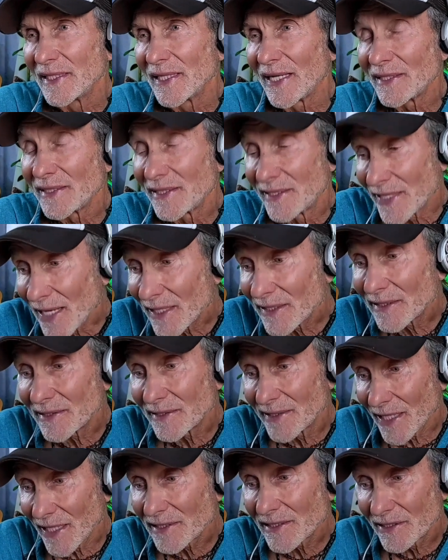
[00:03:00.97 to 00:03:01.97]
And
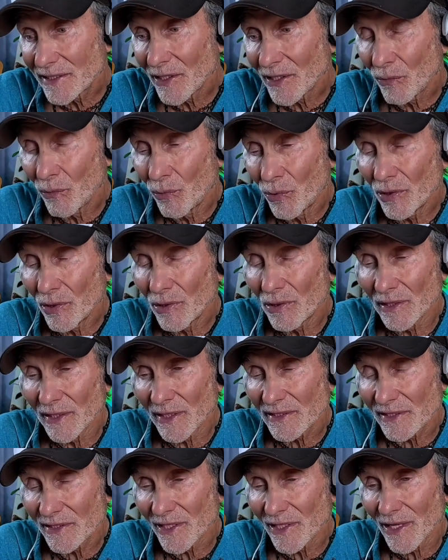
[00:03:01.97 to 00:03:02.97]
that's their world,
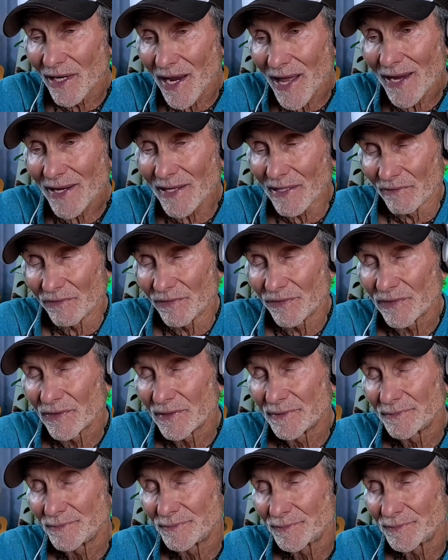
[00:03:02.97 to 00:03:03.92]
that's their life.